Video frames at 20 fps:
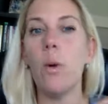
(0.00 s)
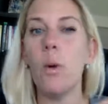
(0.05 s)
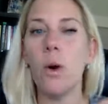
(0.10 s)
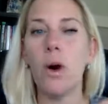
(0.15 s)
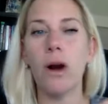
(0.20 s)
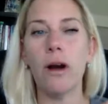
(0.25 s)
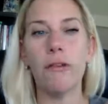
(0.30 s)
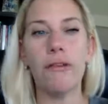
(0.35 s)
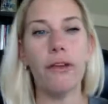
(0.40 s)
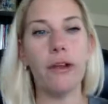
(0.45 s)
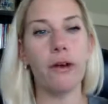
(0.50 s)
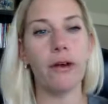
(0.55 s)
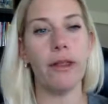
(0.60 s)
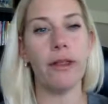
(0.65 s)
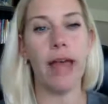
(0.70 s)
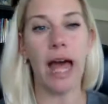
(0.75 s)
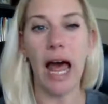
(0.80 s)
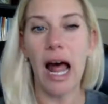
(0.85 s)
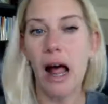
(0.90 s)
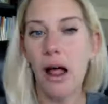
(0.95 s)
Or if you're
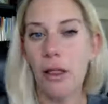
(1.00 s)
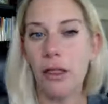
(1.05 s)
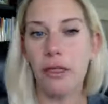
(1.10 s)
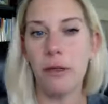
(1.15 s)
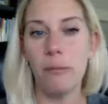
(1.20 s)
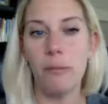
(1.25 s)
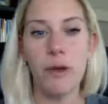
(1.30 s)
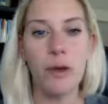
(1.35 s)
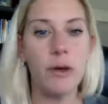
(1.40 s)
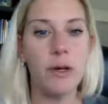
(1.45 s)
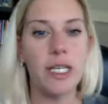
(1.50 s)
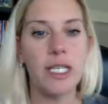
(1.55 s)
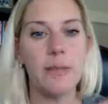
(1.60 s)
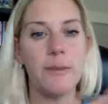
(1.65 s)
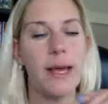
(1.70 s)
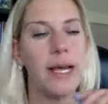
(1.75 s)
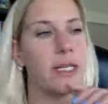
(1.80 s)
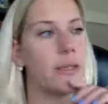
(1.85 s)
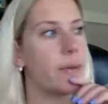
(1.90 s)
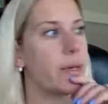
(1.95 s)
in the health and beauty
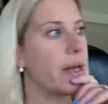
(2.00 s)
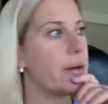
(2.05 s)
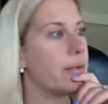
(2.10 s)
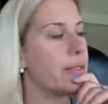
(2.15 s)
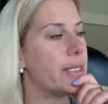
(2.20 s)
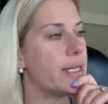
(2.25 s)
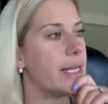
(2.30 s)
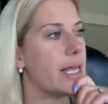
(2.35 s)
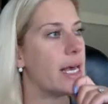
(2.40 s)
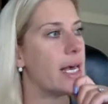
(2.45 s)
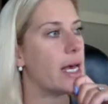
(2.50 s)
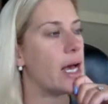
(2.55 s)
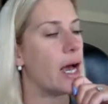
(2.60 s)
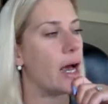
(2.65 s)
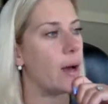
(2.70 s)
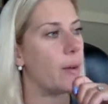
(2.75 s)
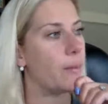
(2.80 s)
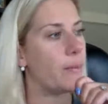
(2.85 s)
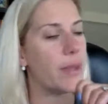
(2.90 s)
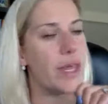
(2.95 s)
space, when I was in
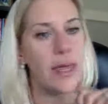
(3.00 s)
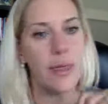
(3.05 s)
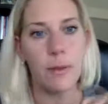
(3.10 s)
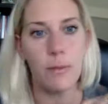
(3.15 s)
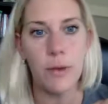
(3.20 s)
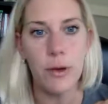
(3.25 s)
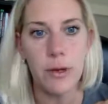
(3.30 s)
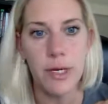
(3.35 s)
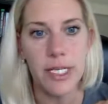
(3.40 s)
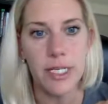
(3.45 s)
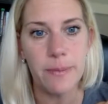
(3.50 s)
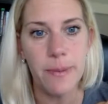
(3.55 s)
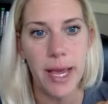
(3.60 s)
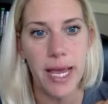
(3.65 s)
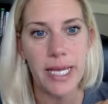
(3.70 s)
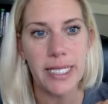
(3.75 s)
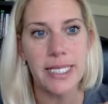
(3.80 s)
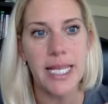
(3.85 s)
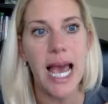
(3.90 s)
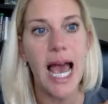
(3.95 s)
the beauty
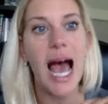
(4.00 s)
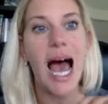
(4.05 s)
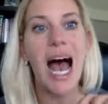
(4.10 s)
space,